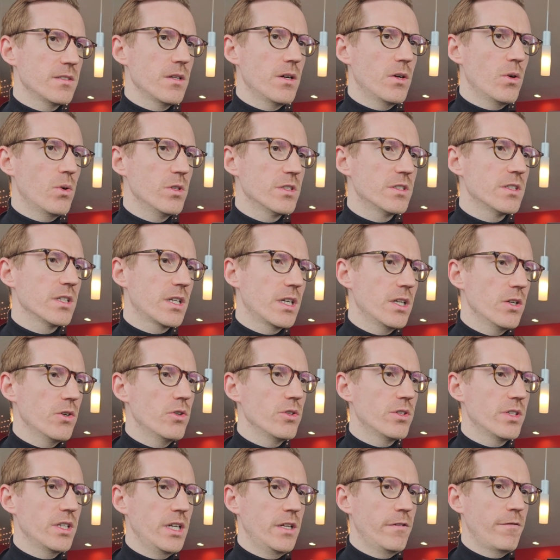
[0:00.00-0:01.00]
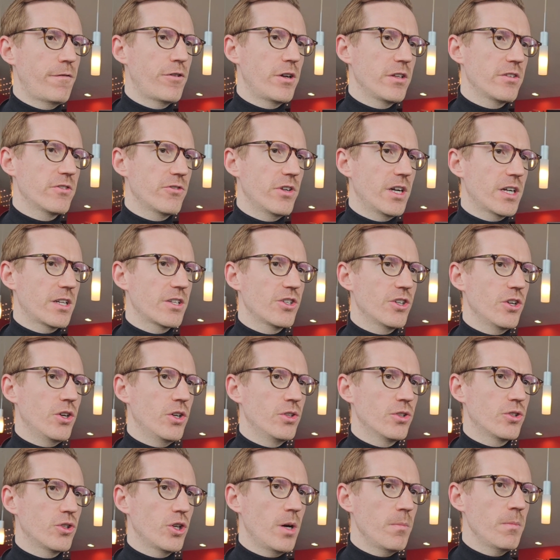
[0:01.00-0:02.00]
the whole security infrastructure
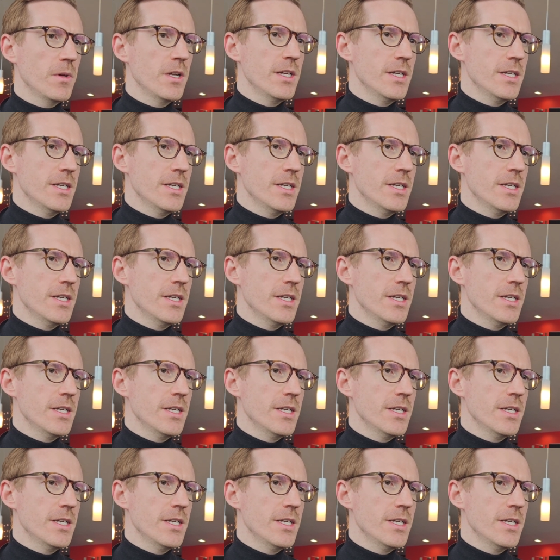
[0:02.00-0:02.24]
on top.